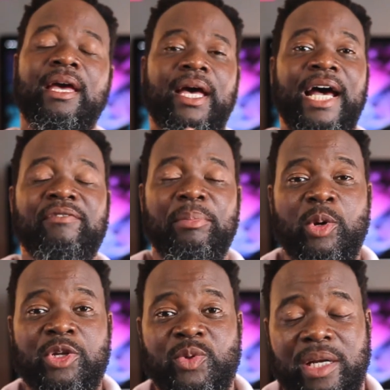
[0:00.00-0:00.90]
I have a
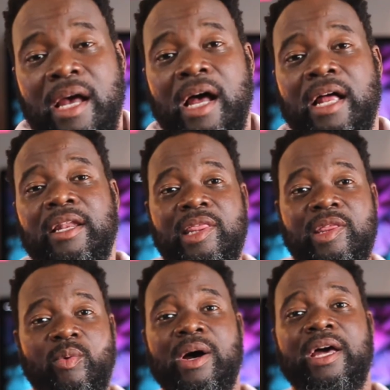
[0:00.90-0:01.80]
bonus one. Another
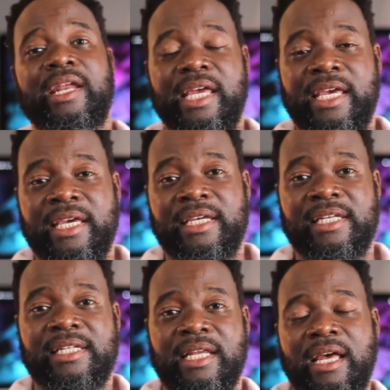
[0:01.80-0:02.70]
one
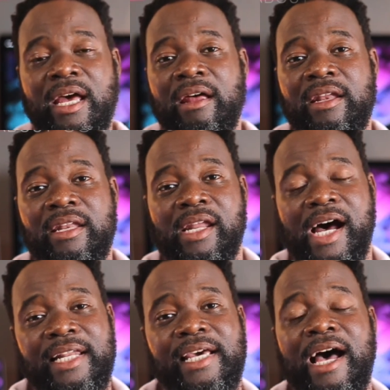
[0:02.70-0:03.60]
is
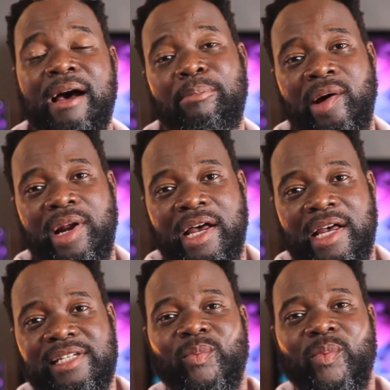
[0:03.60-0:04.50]
not about
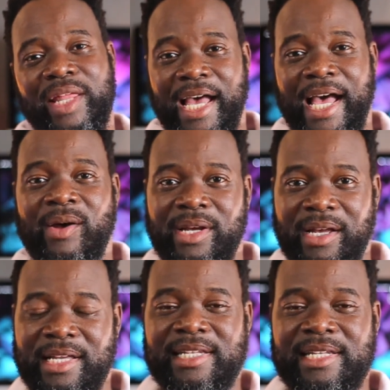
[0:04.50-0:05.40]
us without
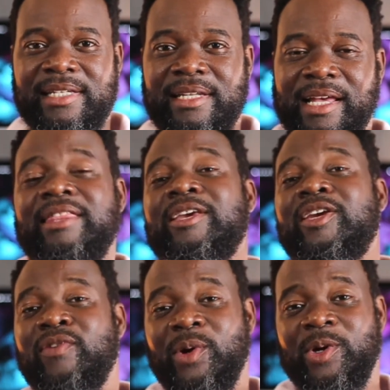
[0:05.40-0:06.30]
us. I think
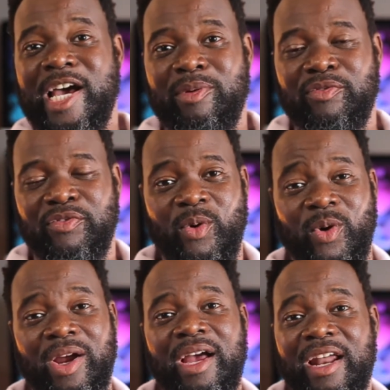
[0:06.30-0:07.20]
you've heard that
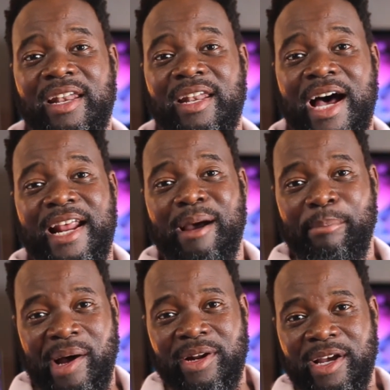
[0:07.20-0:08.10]
before. Not
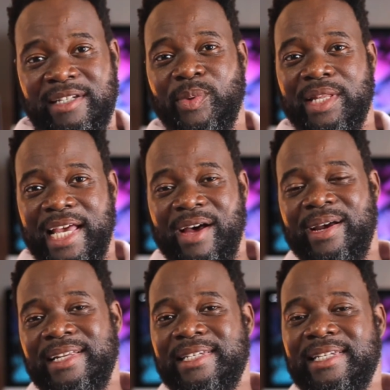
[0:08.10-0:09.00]
about us without
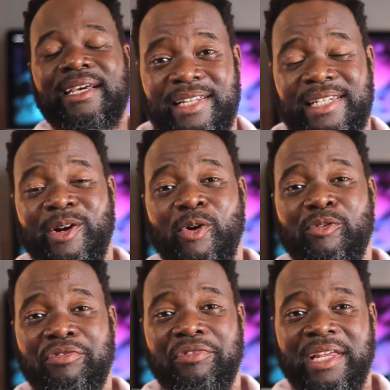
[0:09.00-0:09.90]
us. And
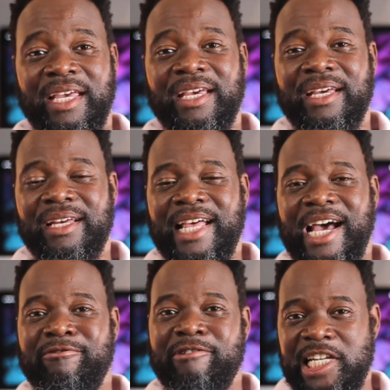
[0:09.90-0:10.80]
hopefully
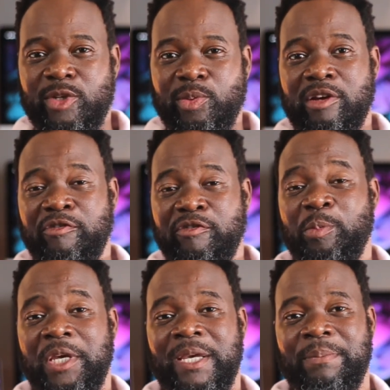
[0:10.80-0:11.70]
that resonates with a few
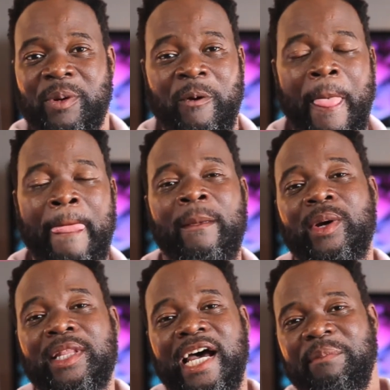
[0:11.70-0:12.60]
people.
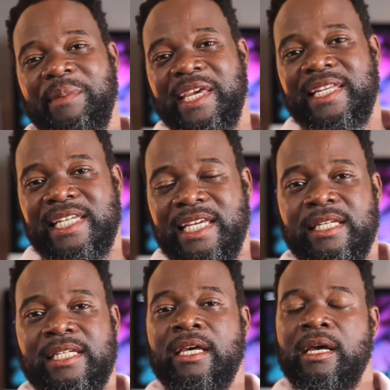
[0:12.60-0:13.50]
What that means
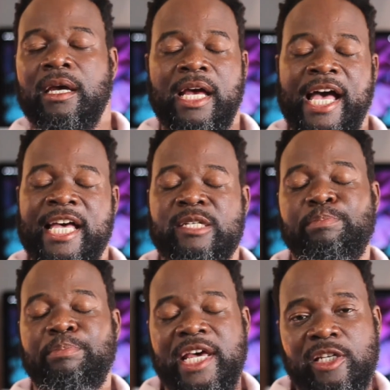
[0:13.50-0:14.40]
is, as
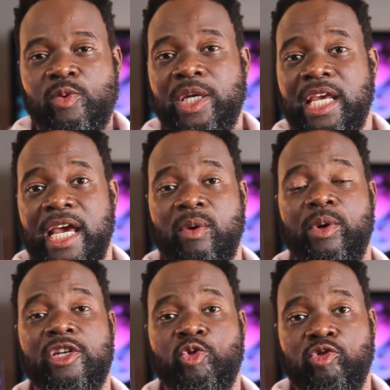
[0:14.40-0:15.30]
best as we can, we
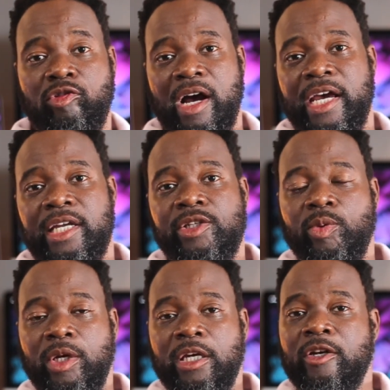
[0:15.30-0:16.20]
try to
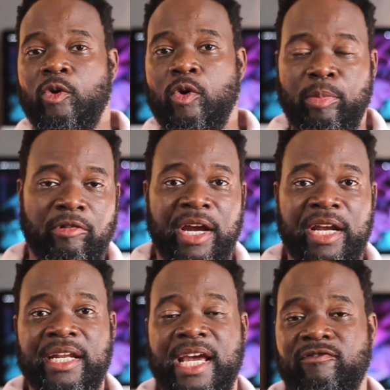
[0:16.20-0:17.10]
incorporate
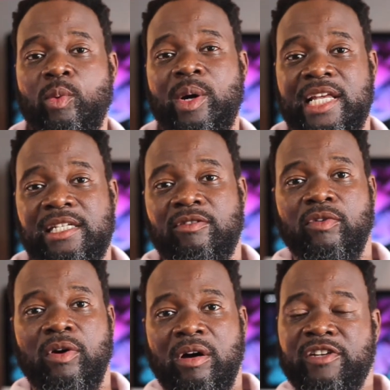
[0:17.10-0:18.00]
everyone that's
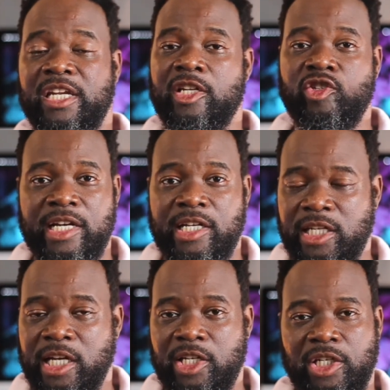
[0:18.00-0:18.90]
involved in a strategy
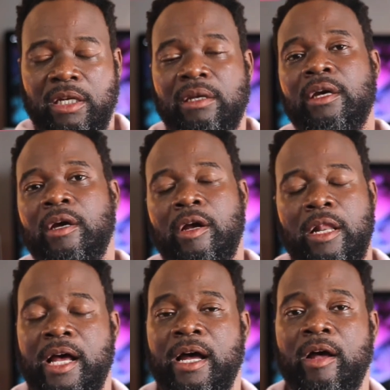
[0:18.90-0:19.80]
session
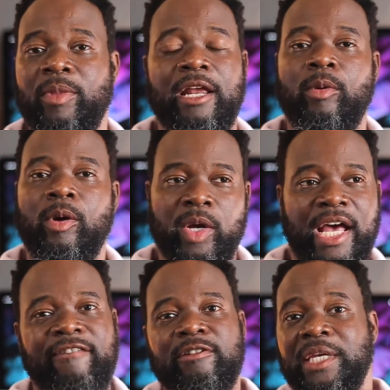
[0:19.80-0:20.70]
that would
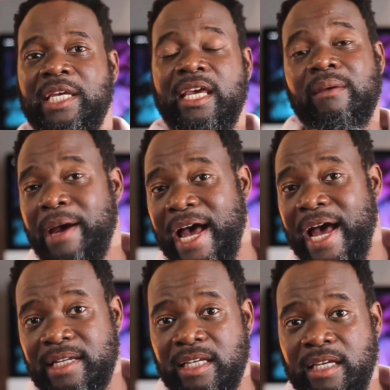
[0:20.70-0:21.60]
have to be
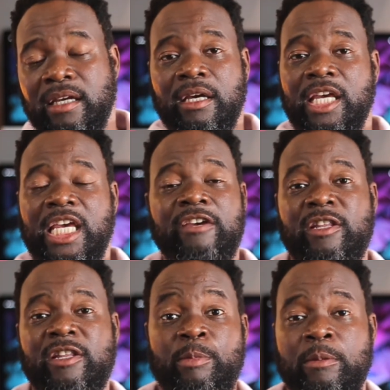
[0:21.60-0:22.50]
impacted, even
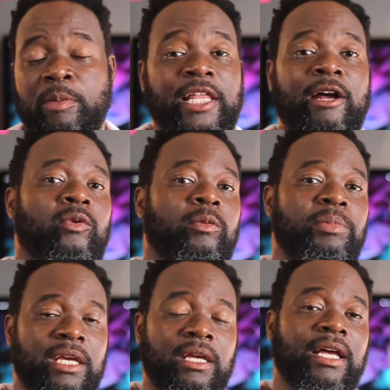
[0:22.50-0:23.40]
the people that
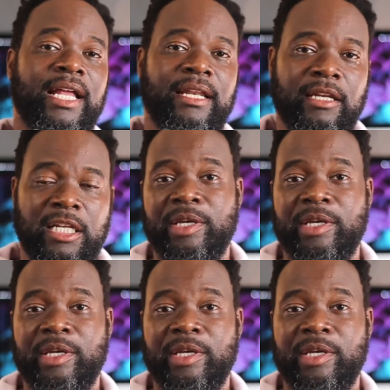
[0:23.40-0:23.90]
need to be